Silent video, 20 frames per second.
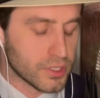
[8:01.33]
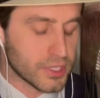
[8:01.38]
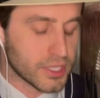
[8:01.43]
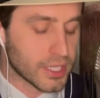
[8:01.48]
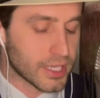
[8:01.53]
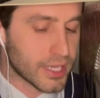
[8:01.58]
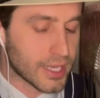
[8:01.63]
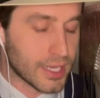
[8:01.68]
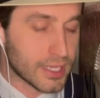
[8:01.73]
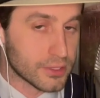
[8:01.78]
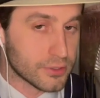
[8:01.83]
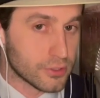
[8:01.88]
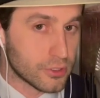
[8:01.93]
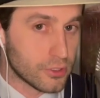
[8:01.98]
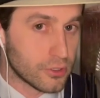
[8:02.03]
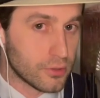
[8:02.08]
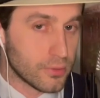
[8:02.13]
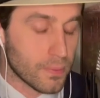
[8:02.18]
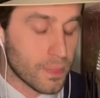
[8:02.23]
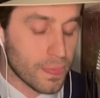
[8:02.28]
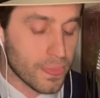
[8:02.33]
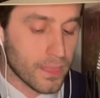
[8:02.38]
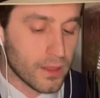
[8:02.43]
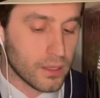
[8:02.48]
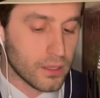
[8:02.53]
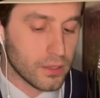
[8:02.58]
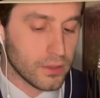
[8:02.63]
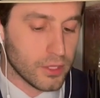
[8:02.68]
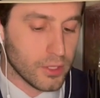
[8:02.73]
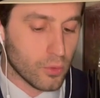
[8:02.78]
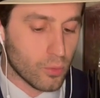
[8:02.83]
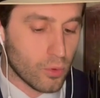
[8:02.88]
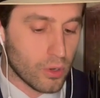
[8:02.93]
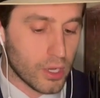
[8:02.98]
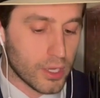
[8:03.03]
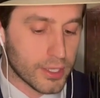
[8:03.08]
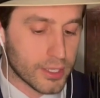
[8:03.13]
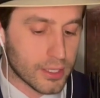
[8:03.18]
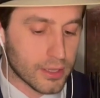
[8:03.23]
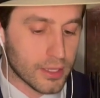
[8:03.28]
decanter, the
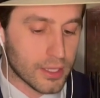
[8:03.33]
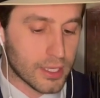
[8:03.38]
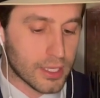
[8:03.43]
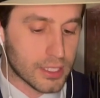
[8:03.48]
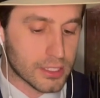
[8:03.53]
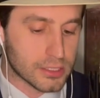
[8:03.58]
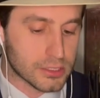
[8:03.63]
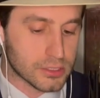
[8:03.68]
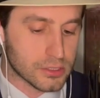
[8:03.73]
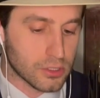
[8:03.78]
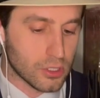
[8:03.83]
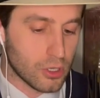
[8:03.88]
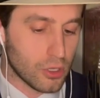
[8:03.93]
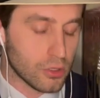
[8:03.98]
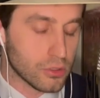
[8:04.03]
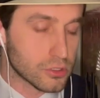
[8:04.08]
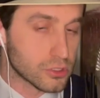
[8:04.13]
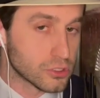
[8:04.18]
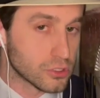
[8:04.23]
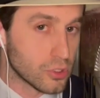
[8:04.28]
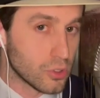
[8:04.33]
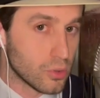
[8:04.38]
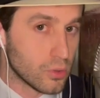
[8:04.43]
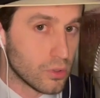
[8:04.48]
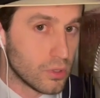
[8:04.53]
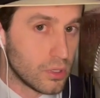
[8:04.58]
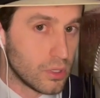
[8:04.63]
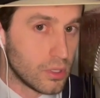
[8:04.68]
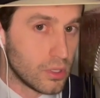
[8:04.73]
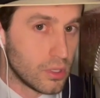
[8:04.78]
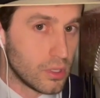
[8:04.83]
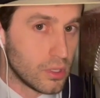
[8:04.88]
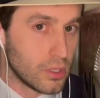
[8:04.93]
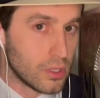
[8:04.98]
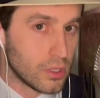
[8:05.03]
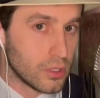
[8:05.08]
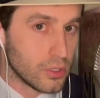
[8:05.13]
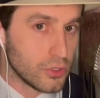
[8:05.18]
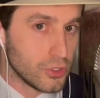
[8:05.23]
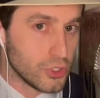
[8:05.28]
wine glass also,
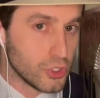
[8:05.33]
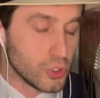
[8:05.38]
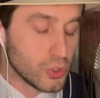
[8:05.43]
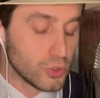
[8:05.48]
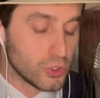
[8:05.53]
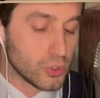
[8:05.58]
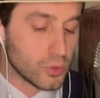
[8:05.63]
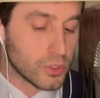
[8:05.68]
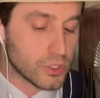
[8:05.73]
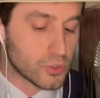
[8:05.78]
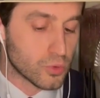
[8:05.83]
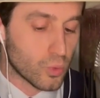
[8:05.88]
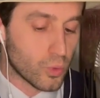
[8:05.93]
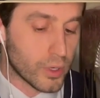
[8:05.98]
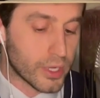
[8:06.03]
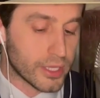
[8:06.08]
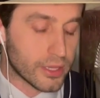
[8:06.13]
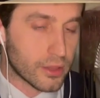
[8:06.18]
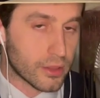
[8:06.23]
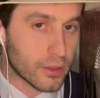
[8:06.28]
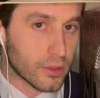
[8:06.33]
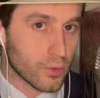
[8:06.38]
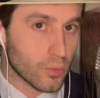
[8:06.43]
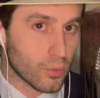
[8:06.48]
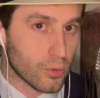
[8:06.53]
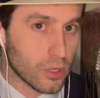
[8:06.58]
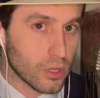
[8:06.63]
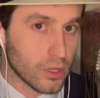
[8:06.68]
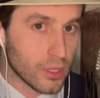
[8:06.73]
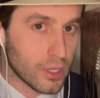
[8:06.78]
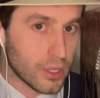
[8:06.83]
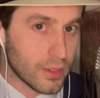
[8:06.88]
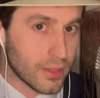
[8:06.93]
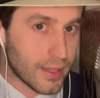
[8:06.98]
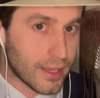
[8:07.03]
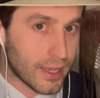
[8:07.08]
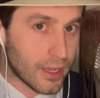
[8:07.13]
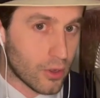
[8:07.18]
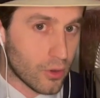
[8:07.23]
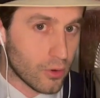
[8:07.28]
due to its width, will
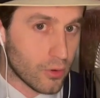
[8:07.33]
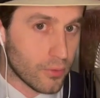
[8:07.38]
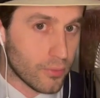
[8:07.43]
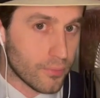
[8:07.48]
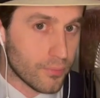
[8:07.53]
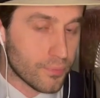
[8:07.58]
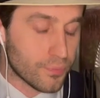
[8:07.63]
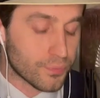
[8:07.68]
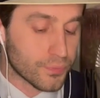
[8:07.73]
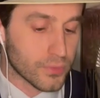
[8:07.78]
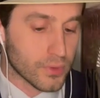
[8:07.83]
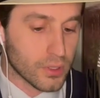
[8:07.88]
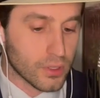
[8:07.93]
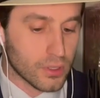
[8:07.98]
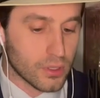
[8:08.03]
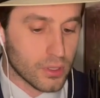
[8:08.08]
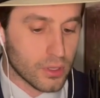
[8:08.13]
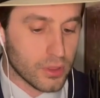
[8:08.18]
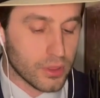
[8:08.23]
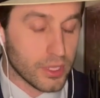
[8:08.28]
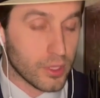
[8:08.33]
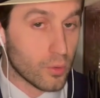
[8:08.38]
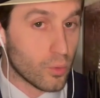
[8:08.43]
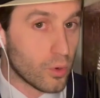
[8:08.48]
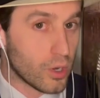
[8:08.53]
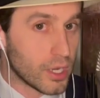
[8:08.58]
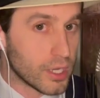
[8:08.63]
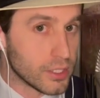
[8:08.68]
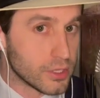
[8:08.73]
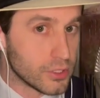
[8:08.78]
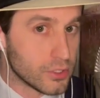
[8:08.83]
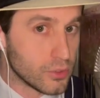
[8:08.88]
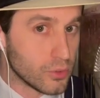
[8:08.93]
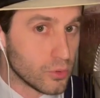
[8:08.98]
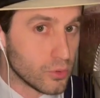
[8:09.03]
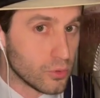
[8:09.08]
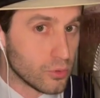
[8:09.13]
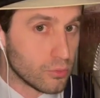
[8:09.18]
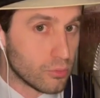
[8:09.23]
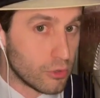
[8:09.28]
allow the wine
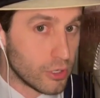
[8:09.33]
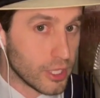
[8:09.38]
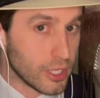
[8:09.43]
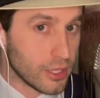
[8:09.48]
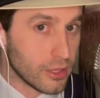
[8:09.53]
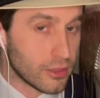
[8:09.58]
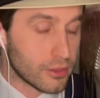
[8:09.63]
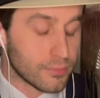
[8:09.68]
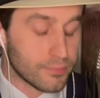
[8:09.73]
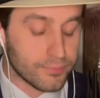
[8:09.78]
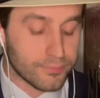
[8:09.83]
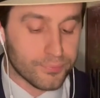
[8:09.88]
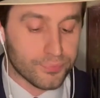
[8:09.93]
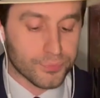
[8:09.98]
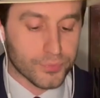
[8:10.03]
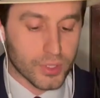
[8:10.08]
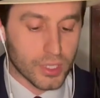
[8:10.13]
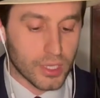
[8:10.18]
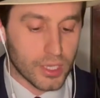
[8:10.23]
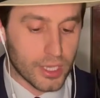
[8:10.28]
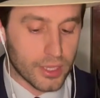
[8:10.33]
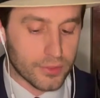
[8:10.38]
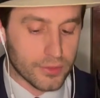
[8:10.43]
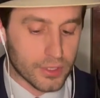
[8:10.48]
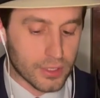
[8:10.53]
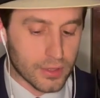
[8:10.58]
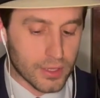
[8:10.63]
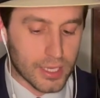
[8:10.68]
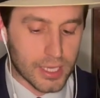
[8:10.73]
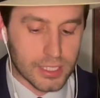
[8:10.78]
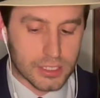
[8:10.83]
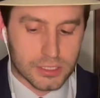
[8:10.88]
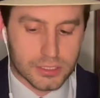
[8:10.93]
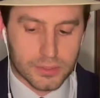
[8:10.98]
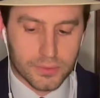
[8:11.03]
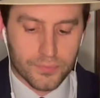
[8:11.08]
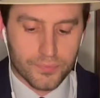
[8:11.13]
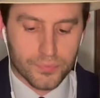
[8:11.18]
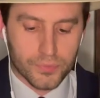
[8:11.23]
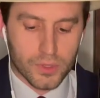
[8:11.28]
to breathe in the glass,
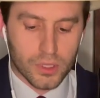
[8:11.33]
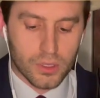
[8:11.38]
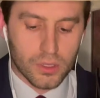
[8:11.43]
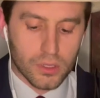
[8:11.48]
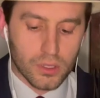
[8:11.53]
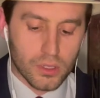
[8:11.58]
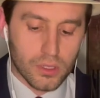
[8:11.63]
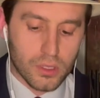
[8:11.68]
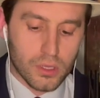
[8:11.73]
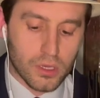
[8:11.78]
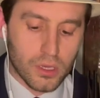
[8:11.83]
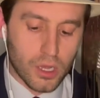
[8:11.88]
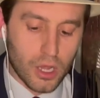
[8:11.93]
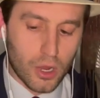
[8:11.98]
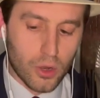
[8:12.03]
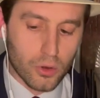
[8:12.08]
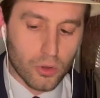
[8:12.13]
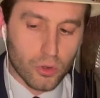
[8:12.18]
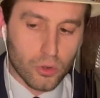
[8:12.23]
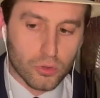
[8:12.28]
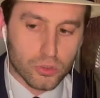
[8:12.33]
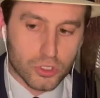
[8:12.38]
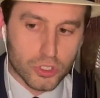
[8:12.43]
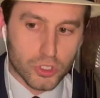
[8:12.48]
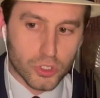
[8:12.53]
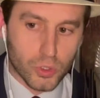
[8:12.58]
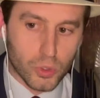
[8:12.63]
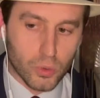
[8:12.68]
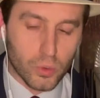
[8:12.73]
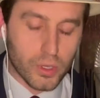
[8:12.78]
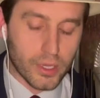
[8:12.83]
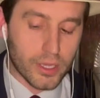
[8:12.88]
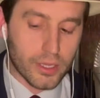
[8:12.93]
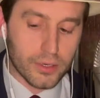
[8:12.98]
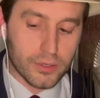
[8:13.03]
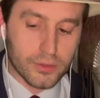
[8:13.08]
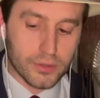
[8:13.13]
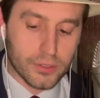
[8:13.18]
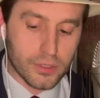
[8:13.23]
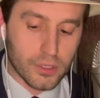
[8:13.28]
our corkscrew,
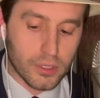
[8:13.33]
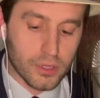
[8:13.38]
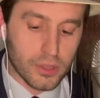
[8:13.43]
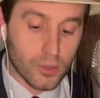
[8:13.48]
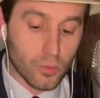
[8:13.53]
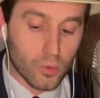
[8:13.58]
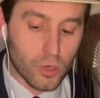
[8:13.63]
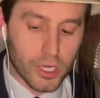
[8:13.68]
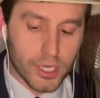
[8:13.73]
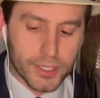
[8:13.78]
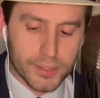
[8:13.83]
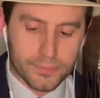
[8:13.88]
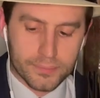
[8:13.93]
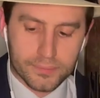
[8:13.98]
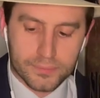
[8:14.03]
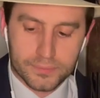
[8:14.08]
and the wine.